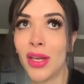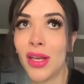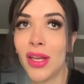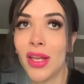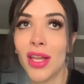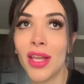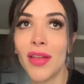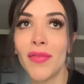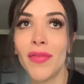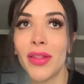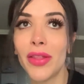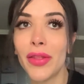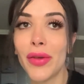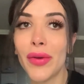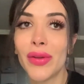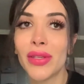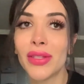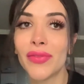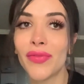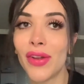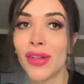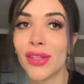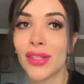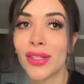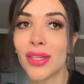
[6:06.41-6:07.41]
Even though his
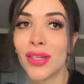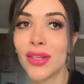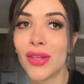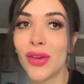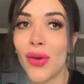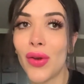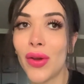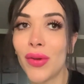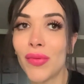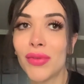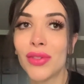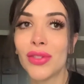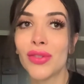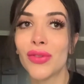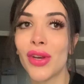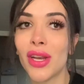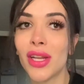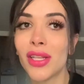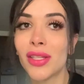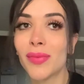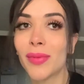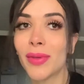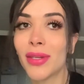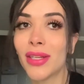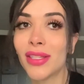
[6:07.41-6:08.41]
friends didn't know I was
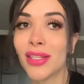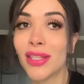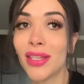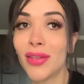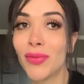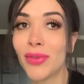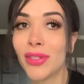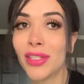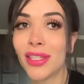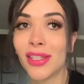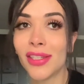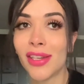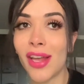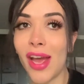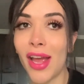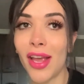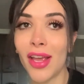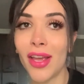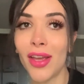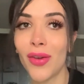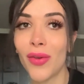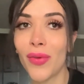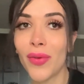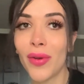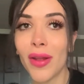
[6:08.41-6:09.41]
trans because he would deny
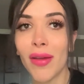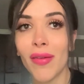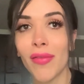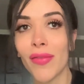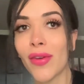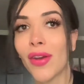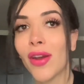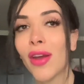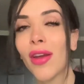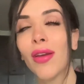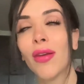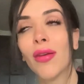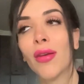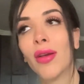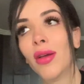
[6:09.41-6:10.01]
it or whatever.